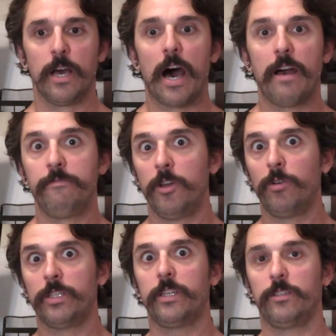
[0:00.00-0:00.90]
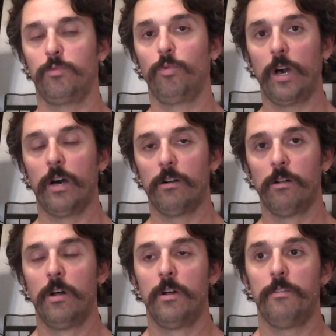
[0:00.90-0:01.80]
I've noticed as
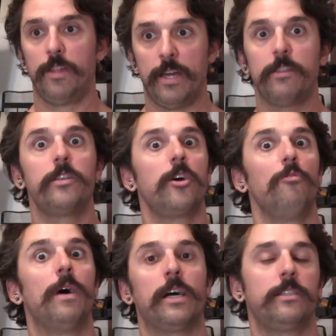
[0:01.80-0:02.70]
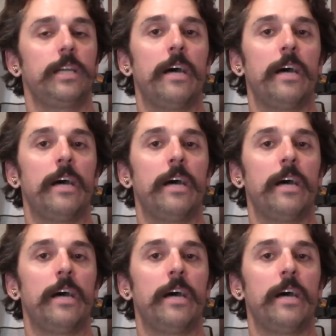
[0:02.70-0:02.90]
well that the toe box,